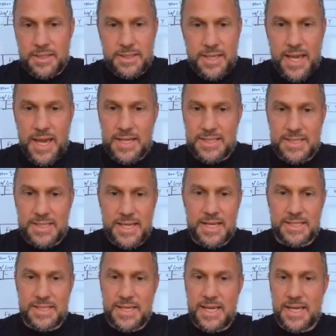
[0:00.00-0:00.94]
Yes.
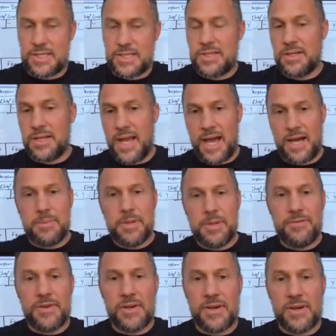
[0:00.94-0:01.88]
Good. How many
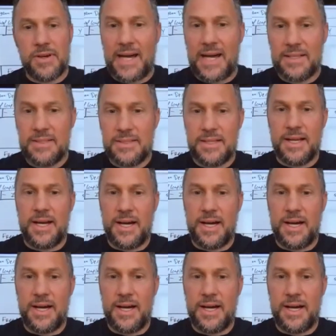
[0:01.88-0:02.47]
of you had,